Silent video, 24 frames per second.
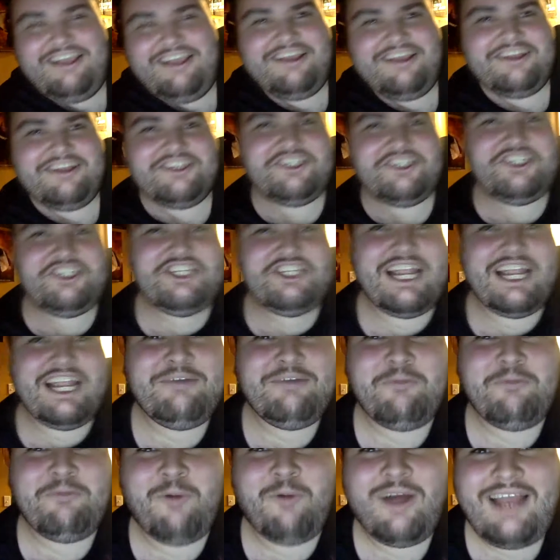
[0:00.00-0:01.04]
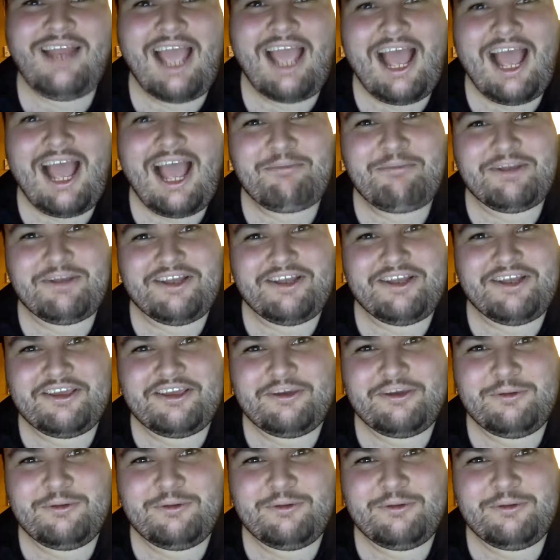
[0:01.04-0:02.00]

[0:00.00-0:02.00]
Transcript: Shane, what happened to you?